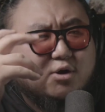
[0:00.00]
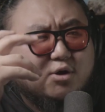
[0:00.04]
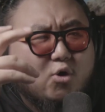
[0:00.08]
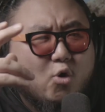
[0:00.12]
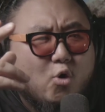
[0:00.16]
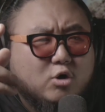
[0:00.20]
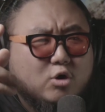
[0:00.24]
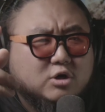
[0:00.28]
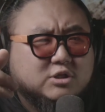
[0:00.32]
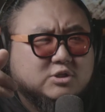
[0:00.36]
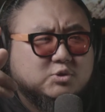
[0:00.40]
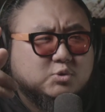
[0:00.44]
The
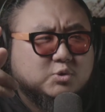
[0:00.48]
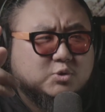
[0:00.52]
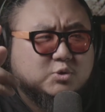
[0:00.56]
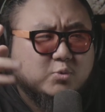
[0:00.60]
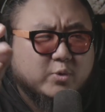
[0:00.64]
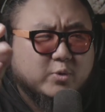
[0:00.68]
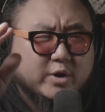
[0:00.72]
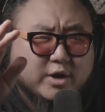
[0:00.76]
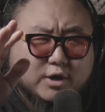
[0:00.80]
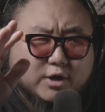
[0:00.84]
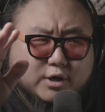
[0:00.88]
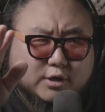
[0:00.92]
chorus
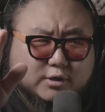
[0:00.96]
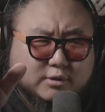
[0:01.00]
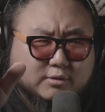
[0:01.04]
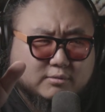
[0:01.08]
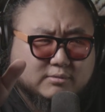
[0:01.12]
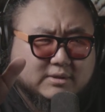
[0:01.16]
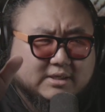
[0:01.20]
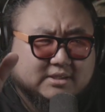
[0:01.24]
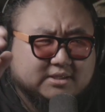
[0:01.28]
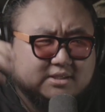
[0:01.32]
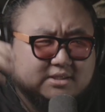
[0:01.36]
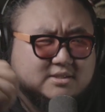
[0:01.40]
was weird.
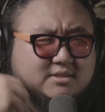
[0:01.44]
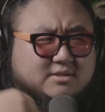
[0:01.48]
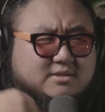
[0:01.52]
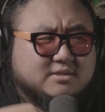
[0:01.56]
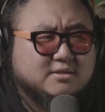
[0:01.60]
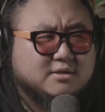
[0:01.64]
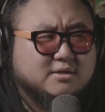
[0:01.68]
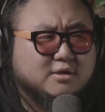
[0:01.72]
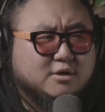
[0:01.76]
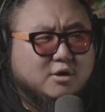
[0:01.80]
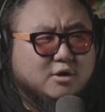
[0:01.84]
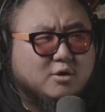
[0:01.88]

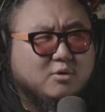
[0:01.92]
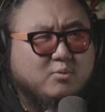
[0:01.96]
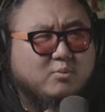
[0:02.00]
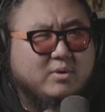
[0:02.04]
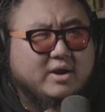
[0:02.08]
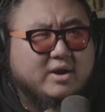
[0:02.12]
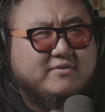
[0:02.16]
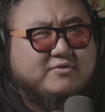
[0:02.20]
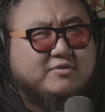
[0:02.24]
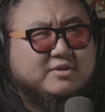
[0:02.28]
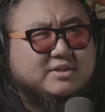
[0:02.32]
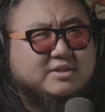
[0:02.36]
Let's
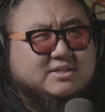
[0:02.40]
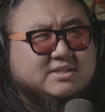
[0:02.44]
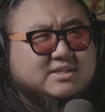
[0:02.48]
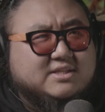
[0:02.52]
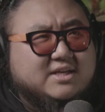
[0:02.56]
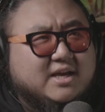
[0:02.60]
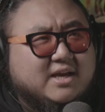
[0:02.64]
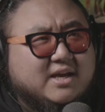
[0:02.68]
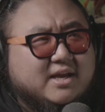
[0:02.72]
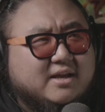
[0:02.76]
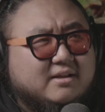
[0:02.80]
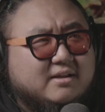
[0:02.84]
wait for the
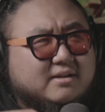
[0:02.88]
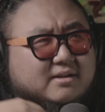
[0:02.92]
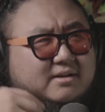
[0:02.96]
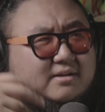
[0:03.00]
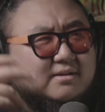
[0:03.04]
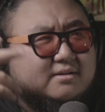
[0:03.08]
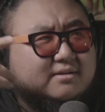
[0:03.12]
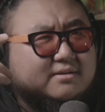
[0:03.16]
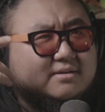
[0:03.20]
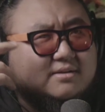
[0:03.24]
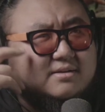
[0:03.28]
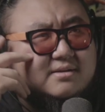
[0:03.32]
second
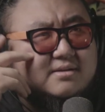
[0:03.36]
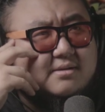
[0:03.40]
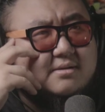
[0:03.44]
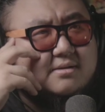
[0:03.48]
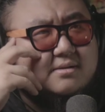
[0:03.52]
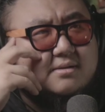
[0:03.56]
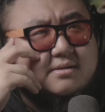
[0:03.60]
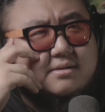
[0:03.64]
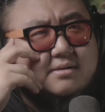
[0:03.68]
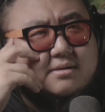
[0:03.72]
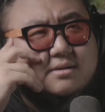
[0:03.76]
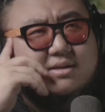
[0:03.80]

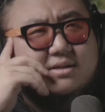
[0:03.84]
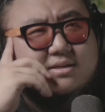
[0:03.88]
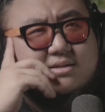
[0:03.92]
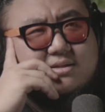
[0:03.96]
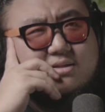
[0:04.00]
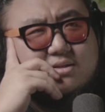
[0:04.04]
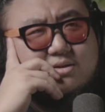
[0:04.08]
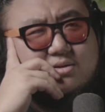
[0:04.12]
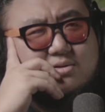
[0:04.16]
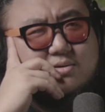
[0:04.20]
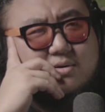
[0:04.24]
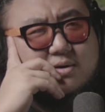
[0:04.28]

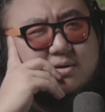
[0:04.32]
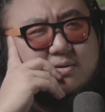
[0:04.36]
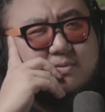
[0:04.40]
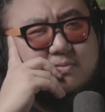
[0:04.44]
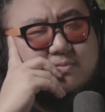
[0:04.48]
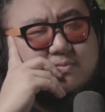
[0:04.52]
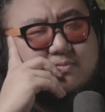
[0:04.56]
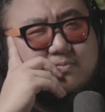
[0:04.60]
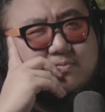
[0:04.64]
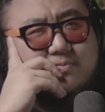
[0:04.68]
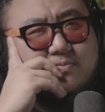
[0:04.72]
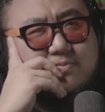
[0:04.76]
listen through.